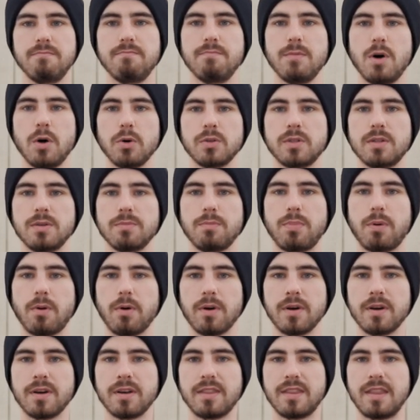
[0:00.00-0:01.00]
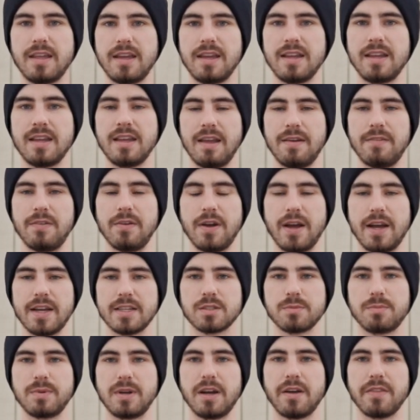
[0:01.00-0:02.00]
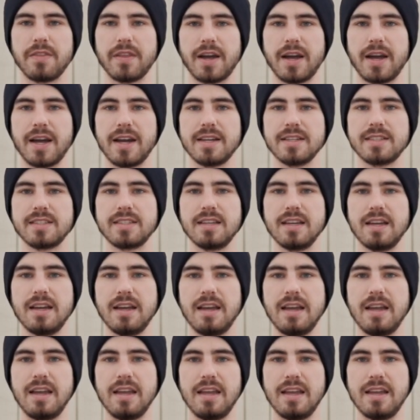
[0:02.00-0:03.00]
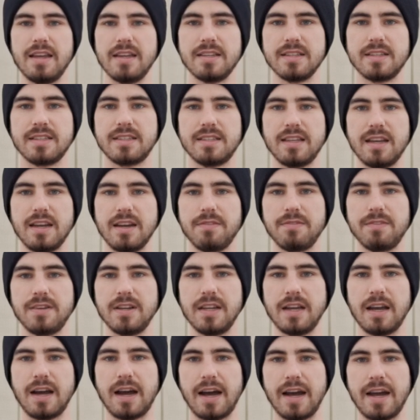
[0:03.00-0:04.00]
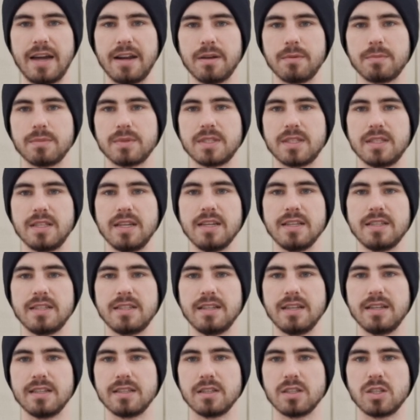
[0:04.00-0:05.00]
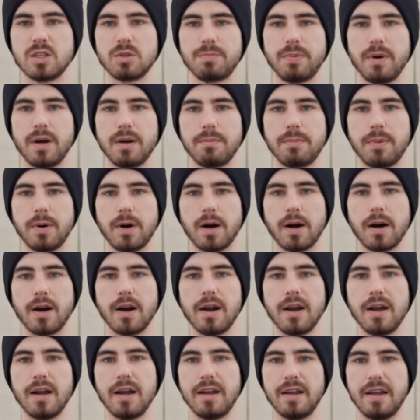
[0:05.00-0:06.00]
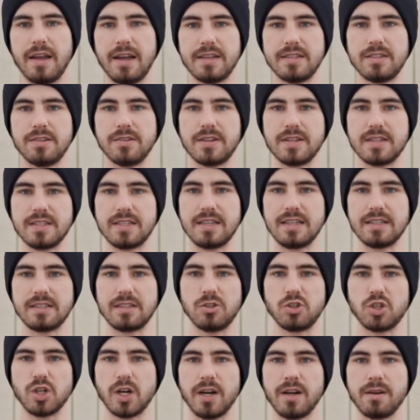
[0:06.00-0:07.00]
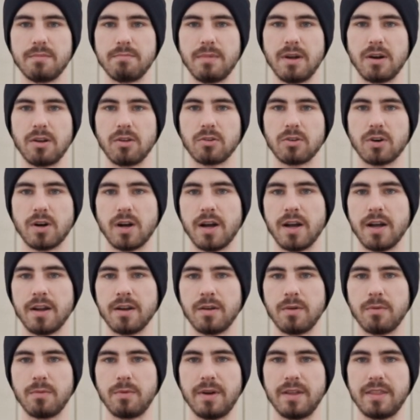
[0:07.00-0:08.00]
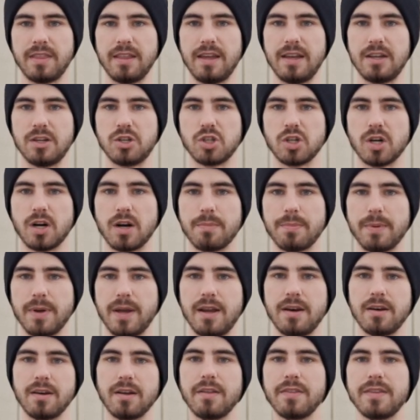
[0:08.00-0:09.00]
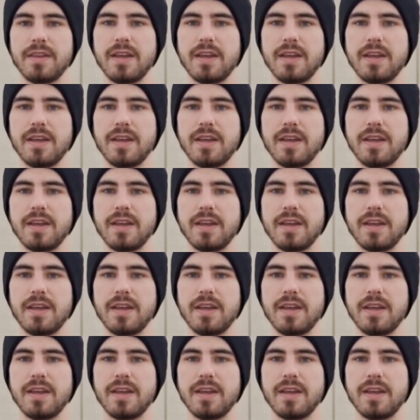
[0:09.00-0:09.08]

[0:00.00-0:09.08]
most important thing, if you ask me on the ice, is safety items. This is a spud bar. As you can see, it's a giant metal rod with a sharp end on